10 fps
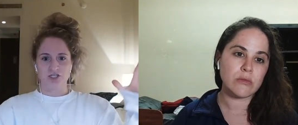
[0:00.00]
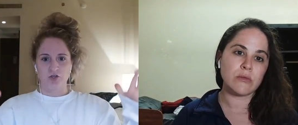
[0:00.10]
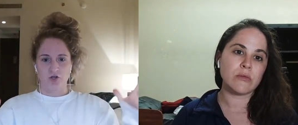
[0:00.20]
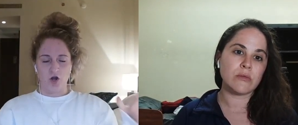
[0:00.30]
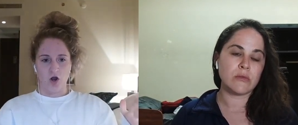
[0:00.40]
Speaker 1: to
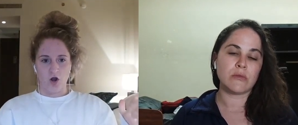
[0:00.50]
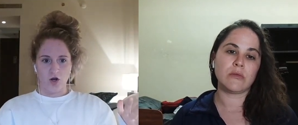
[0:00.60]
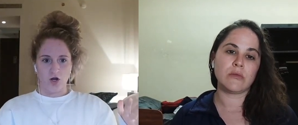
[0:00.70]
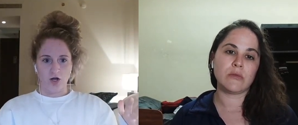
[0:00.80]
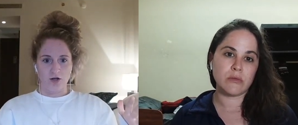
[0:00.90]
the
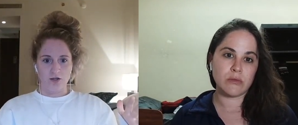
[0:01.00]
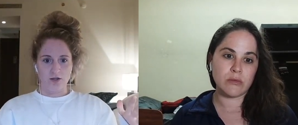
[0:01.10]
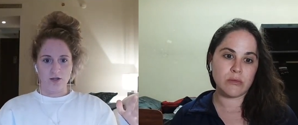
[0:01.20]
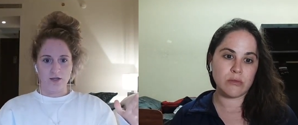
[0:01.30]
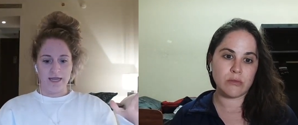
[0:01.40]
car,
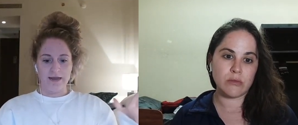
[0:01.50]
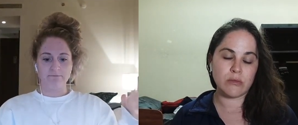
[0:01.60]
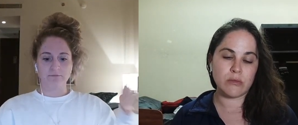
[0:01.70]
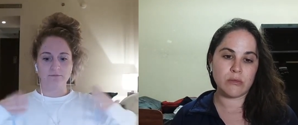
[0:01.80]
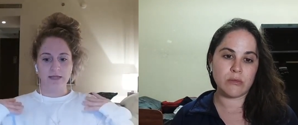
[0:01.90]

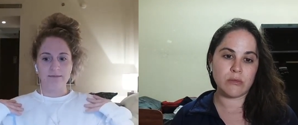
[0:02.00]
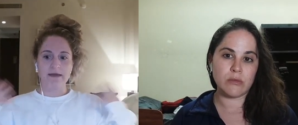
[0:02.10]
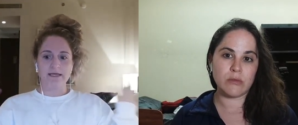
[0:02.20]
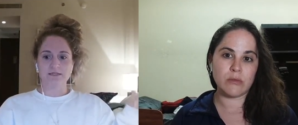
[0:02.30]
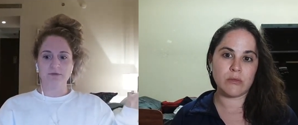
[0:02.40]
it it
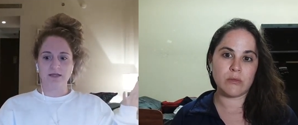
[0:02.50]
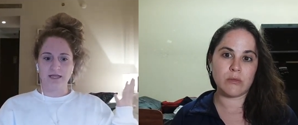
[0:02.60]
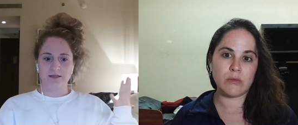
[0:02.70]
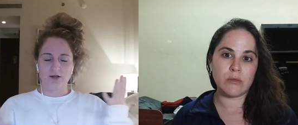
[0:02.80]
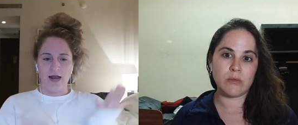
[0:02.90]
makes me
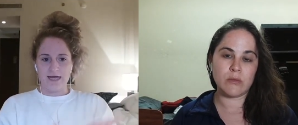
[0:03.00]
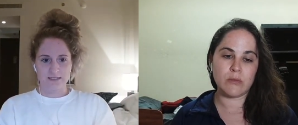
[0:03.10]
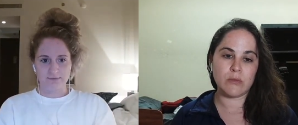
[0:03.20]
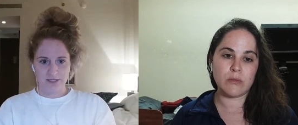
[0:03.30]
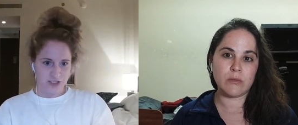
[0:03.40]
think there
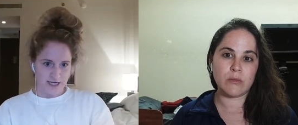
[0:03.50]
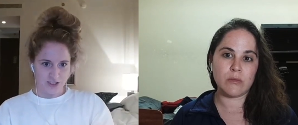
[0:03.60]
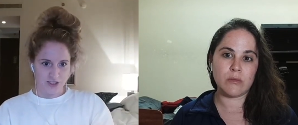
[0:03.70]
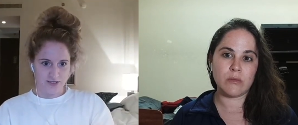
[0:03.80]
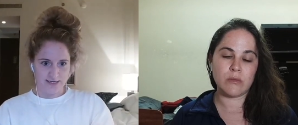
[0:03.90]
has to be a
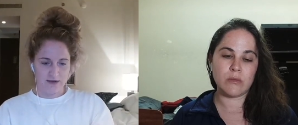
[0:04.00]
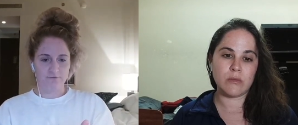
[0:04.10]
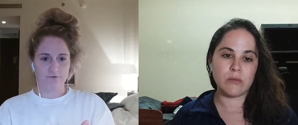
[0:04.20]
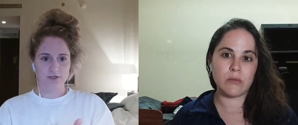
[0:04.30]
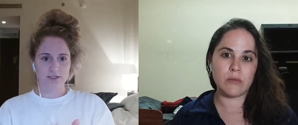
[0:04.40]
change to the
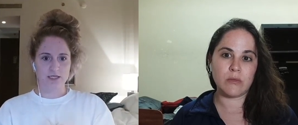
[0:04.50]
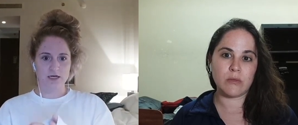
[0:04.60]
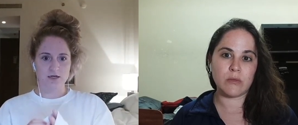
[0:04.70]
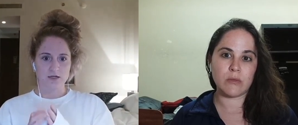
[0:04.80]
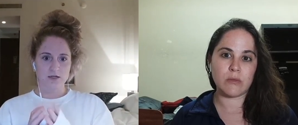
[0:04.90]
downforce
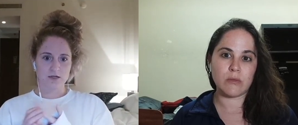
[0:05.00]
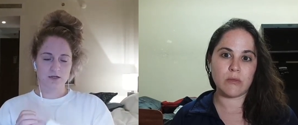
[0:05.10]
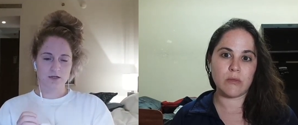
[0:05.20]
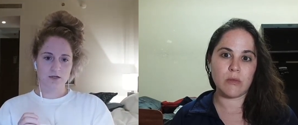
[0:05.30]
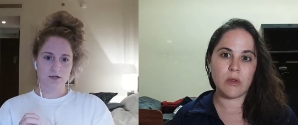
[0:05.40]
then.
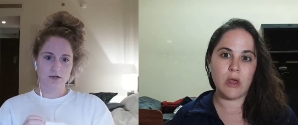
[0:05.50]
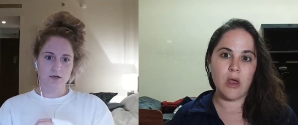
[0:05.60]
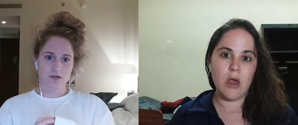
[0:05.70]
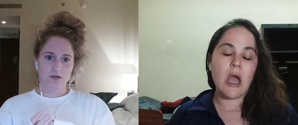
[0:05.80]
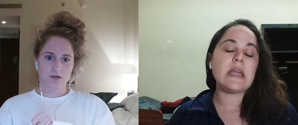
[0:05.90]

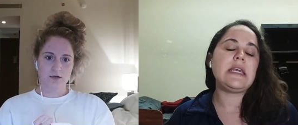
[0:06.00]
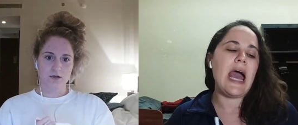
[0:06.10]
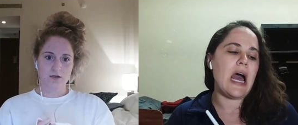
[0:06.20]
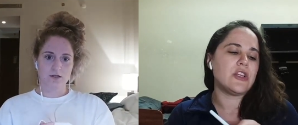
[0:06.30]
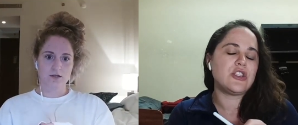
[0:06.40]

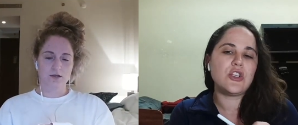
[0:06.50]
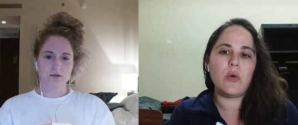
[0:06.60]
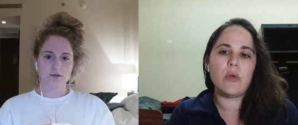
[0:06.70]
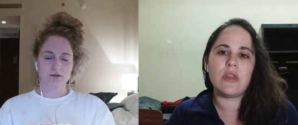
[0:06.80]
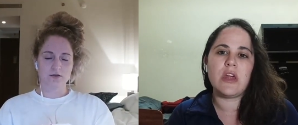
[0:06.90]
Speaker 2: Yeah, so
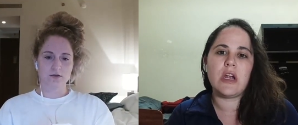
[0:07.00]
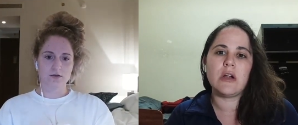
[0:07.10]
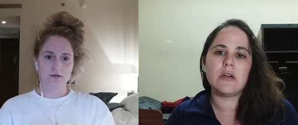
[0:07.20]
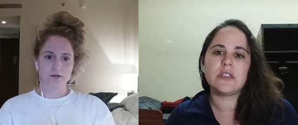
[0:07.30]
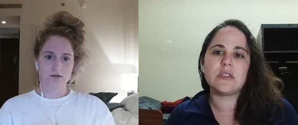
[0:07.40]

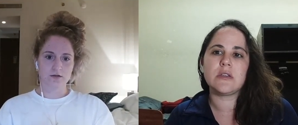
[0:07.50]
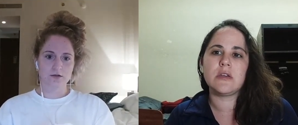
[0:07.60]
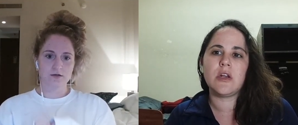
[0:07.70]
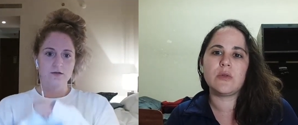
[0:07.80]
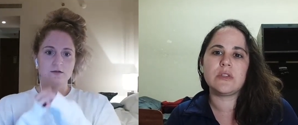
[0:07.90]
there's, you
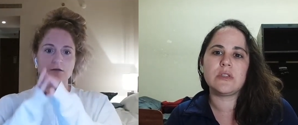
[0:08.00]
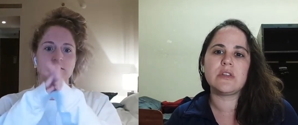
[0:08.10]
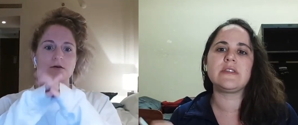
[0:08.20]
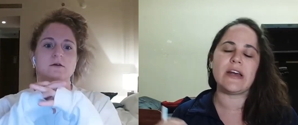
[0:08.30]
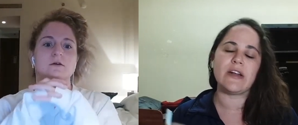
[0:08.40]
know,
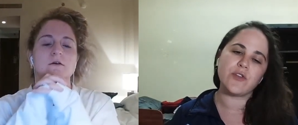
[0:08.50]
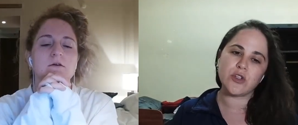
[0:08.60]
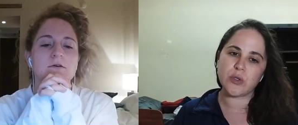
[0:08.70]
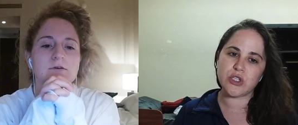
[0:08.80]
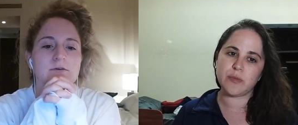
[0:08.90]
downforce,
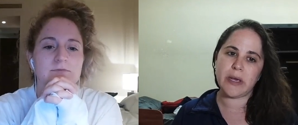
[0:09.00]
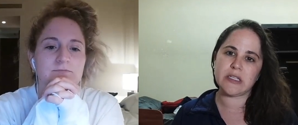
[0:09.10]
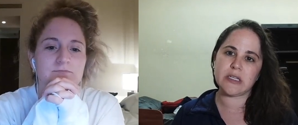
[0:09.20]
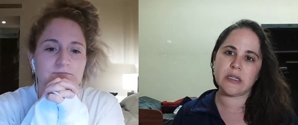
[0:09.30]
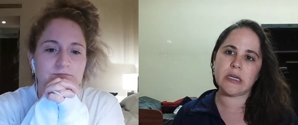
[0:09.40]
which is
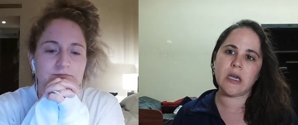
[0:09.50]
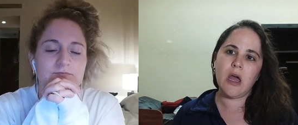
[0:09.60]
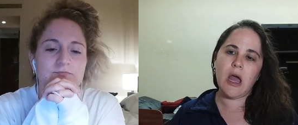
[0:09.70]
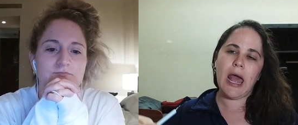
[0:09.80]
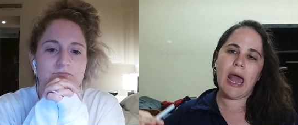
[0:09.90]
basically
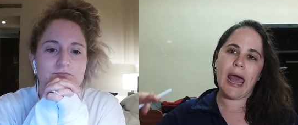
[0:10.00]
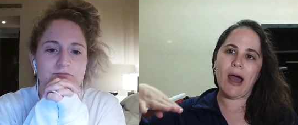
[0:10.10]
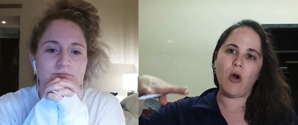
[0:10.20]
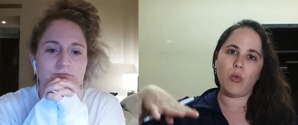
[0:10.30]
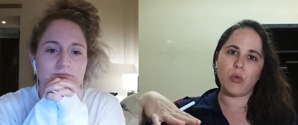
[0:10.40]

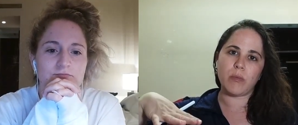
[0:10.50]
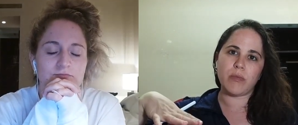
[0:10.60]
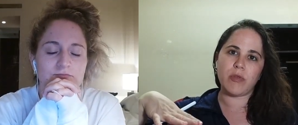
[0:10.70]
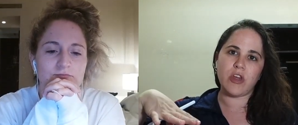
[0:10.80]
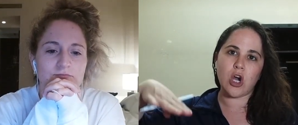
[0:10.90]
how
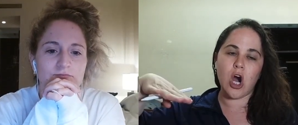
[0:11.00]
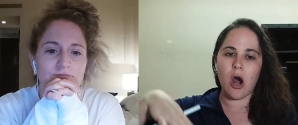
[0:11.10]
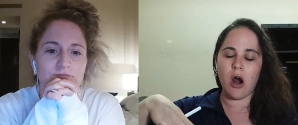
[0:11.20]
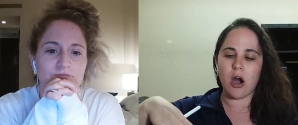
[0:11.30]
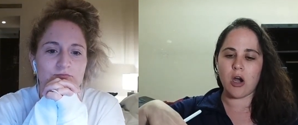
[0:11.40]
the
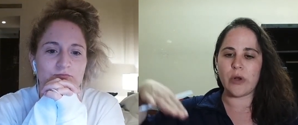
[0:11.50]
car, when you're